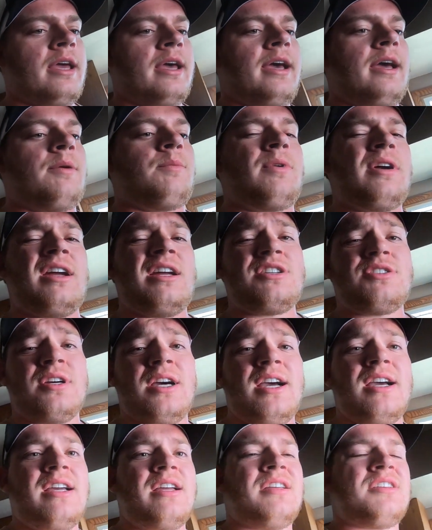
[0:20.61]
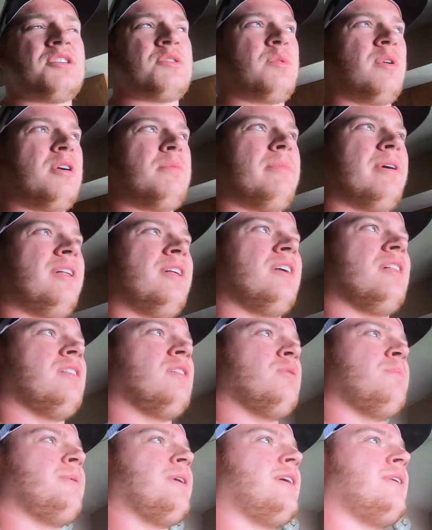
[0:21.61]
and we're going to try square baling a
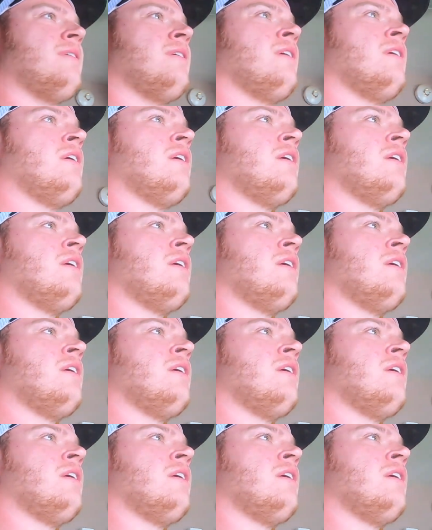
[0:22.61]
little bit.